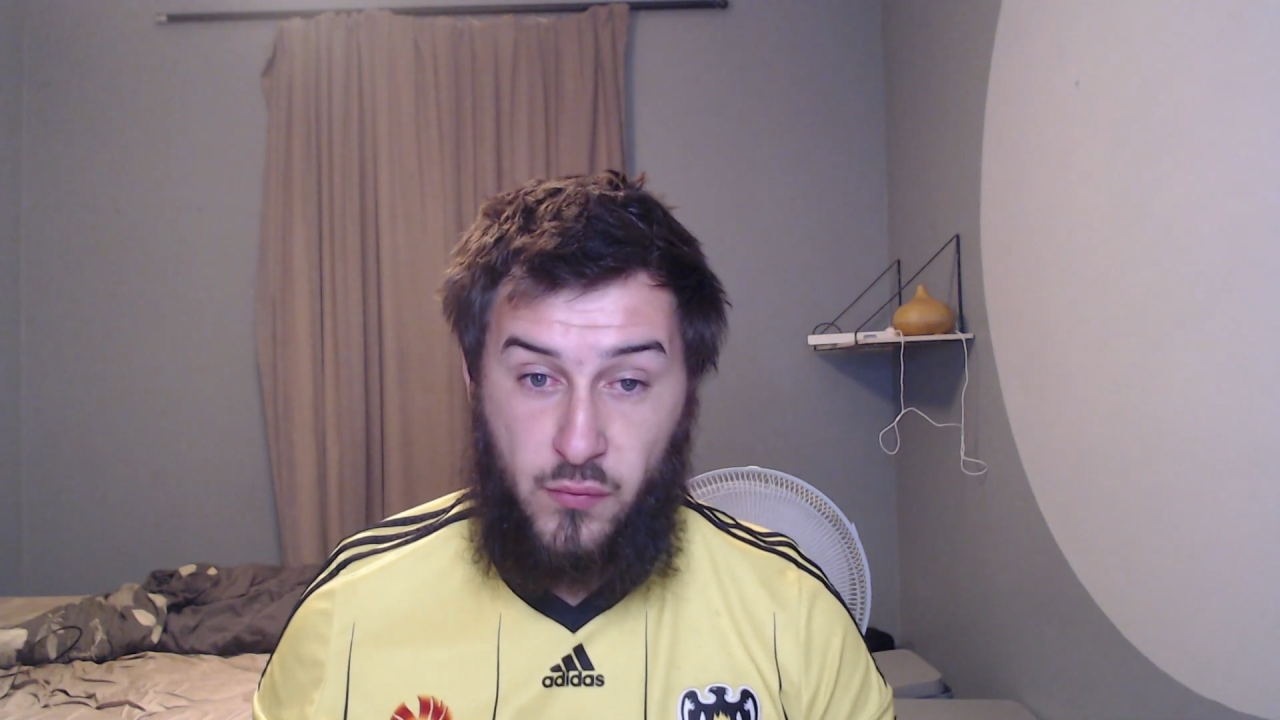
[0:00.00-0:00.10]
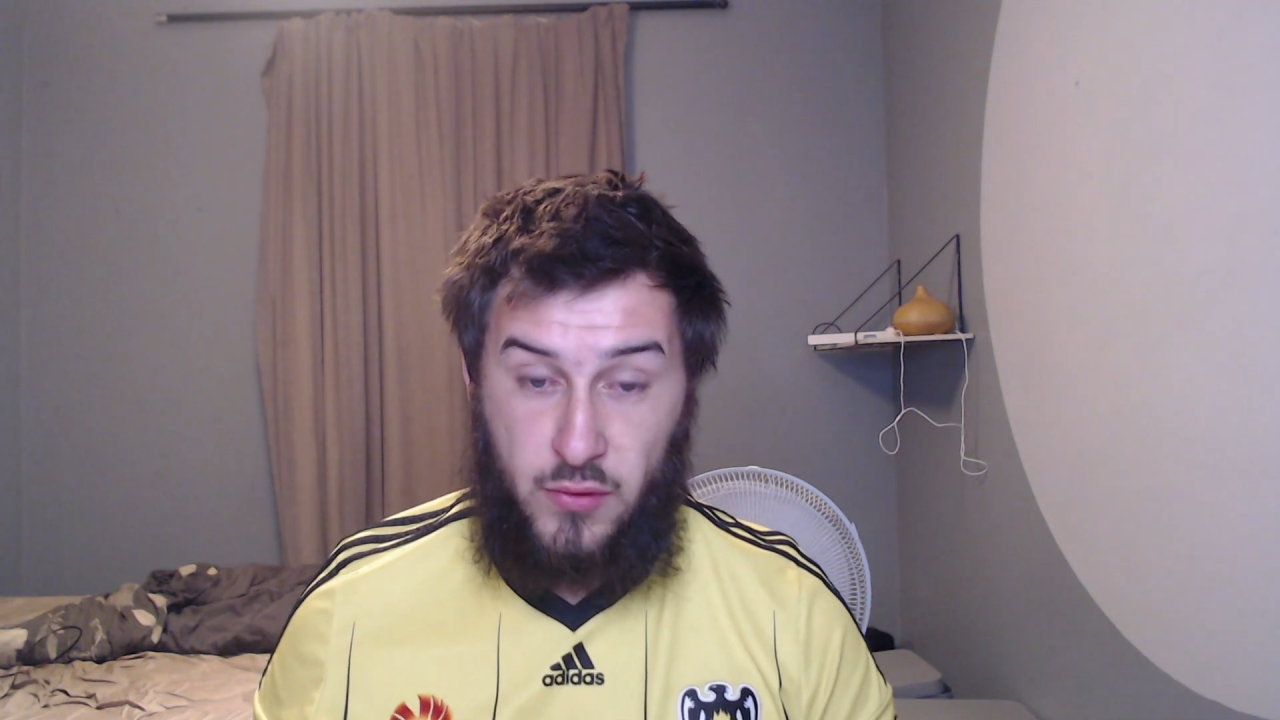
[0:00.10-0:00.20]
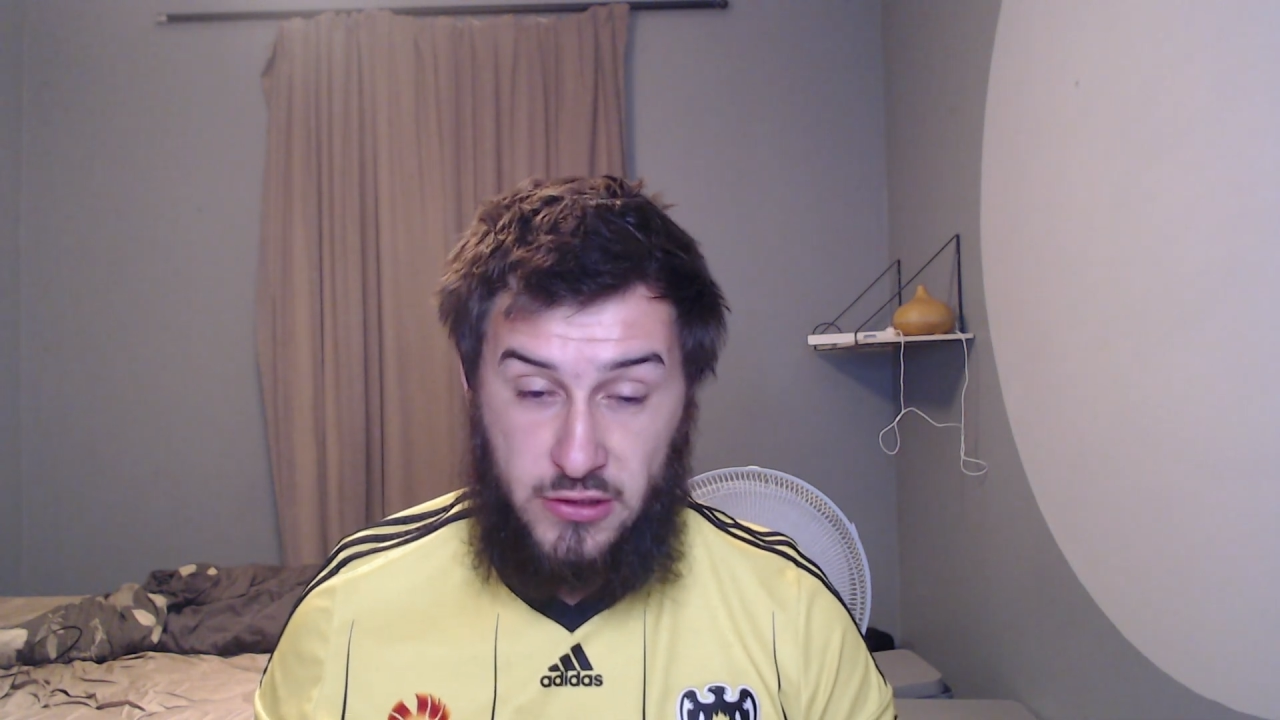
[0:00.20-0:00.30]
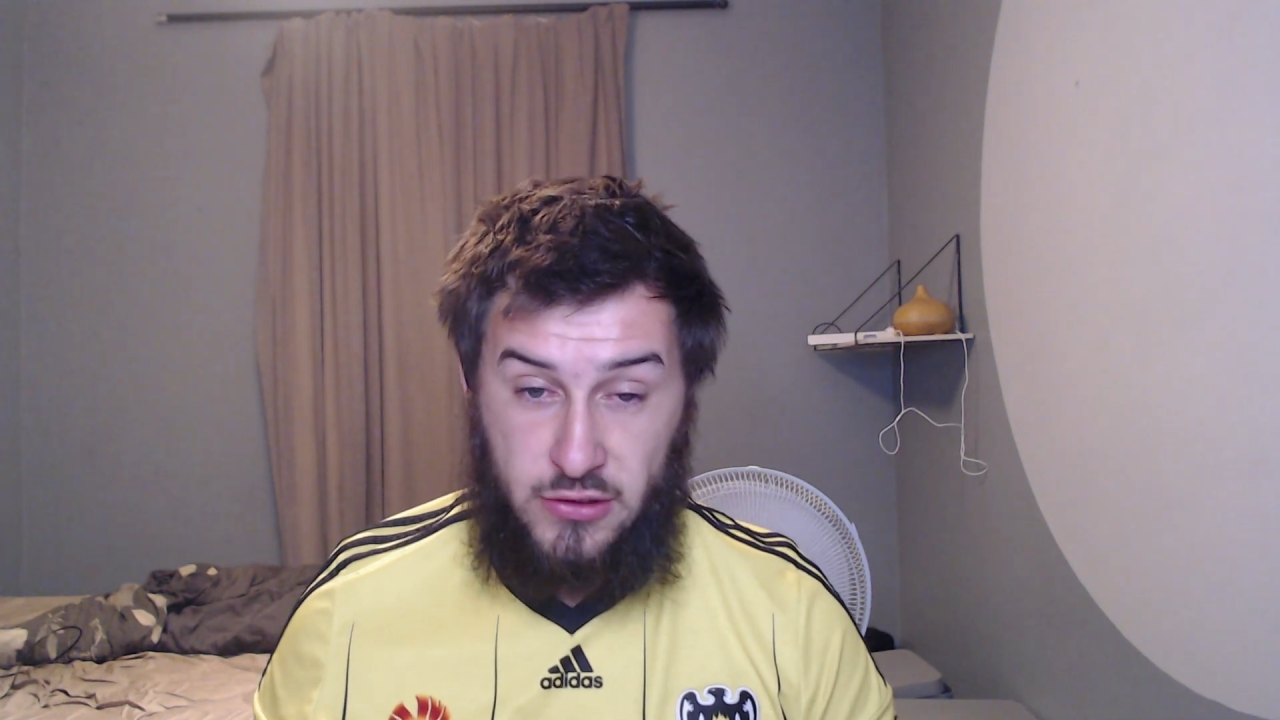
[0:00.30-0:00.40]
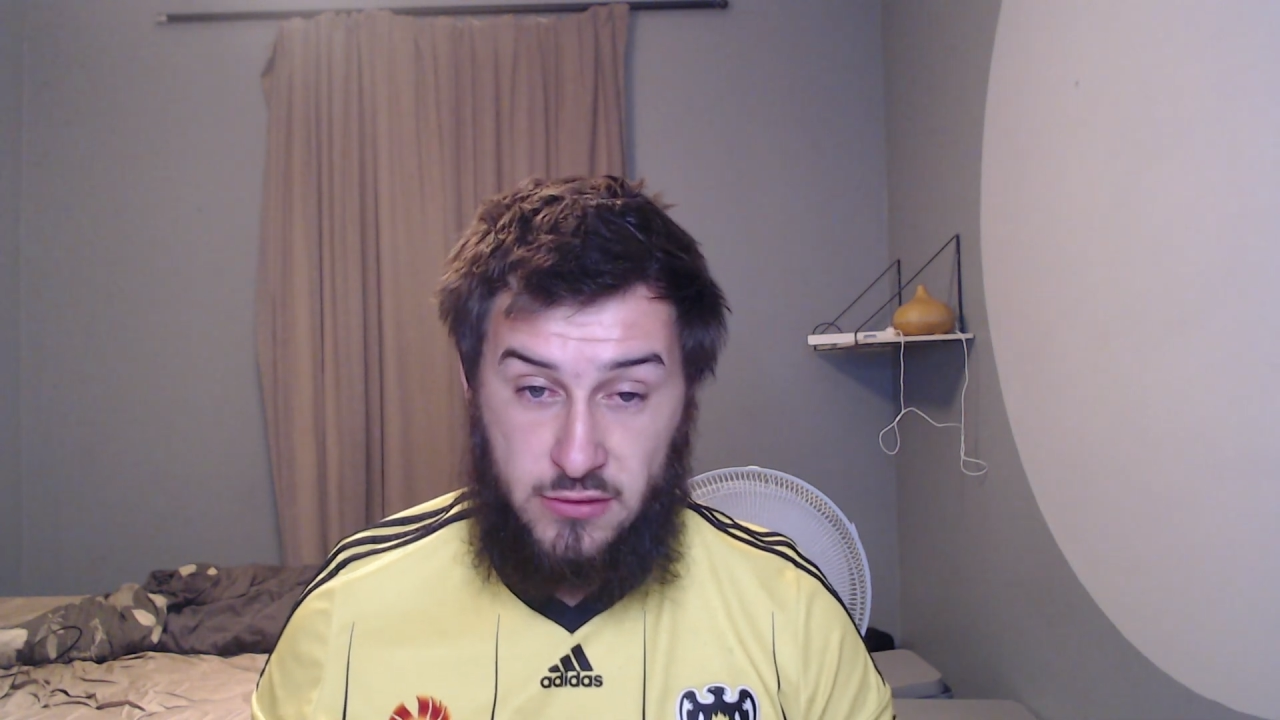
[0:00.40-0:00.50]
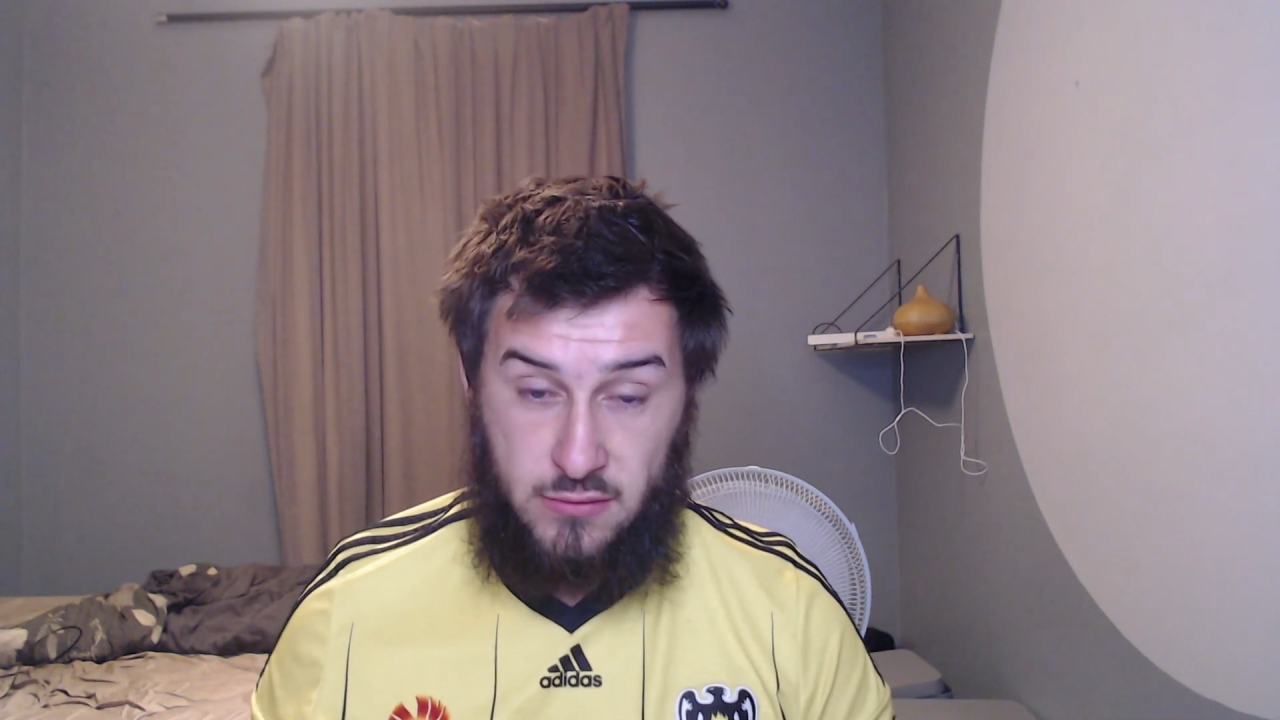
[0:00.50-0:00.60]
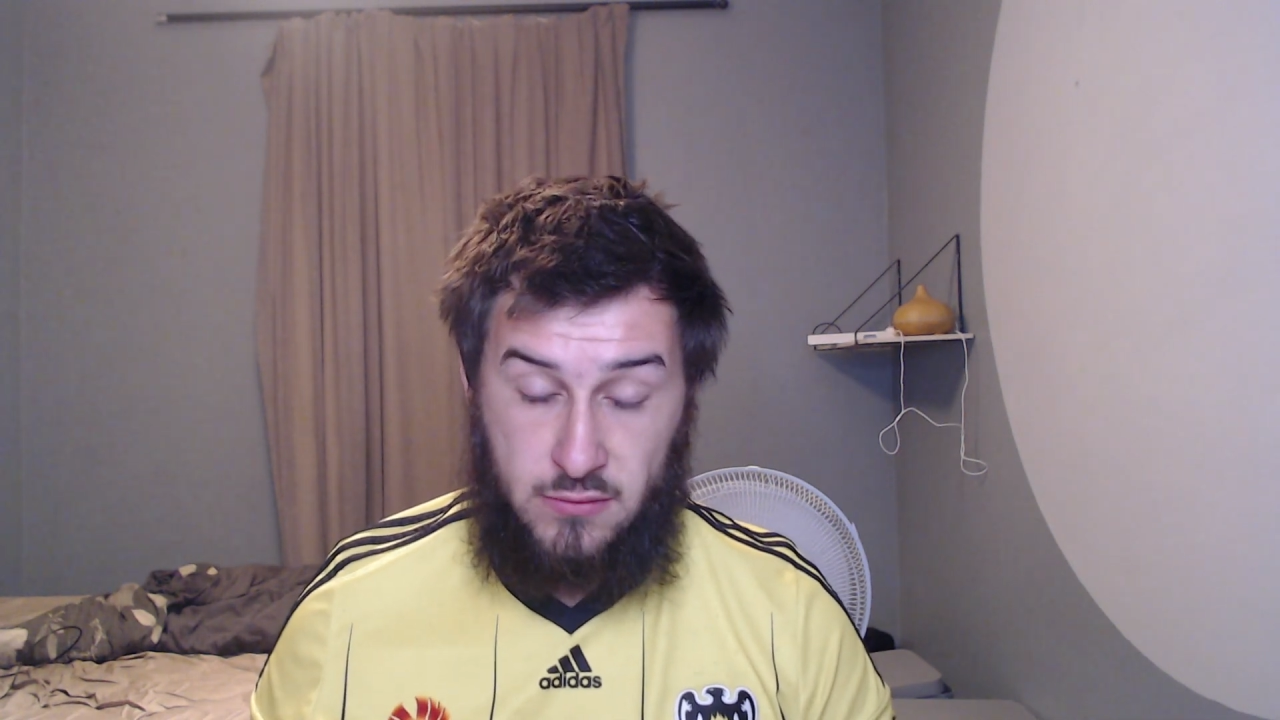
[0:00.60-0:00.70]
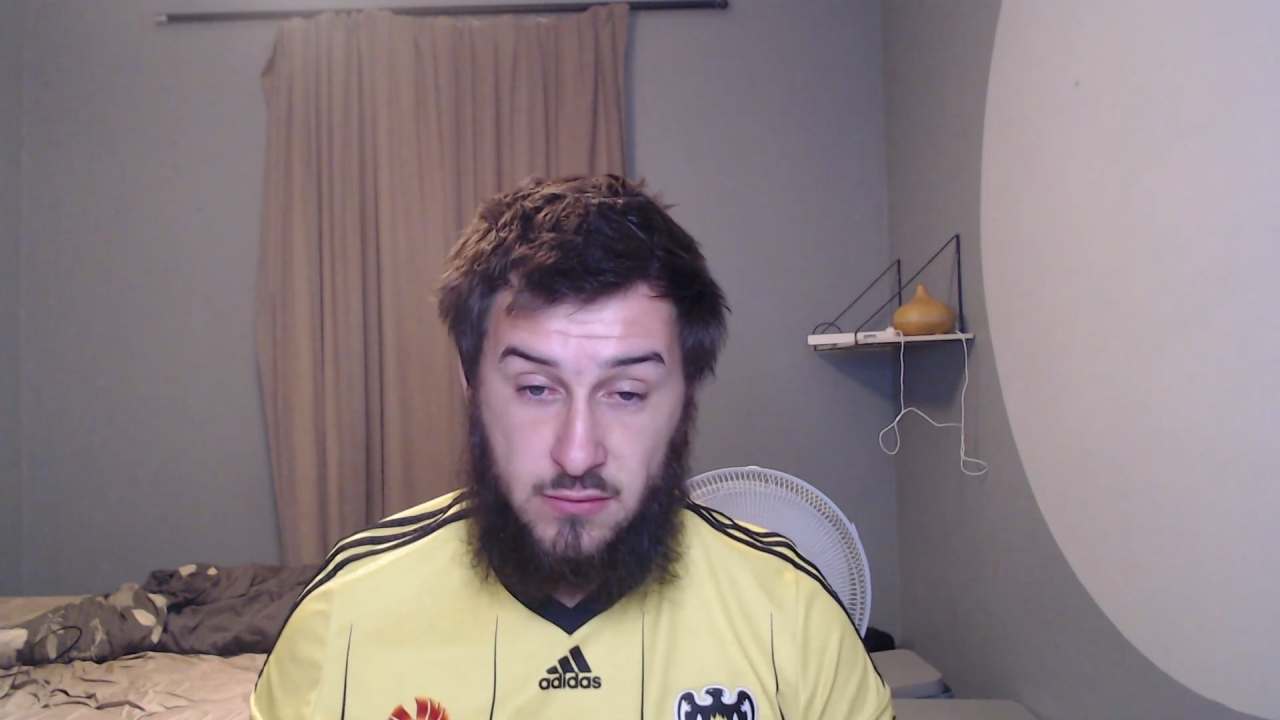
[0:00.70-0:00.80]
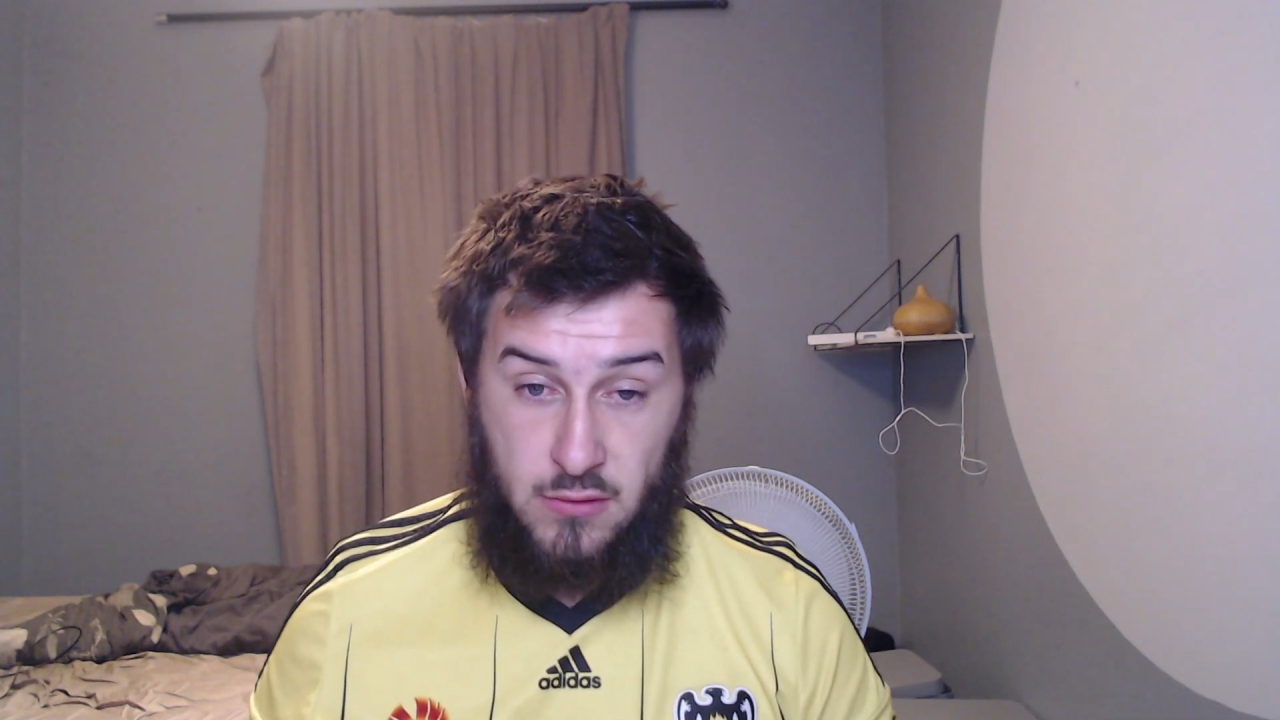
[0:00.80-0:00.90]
religion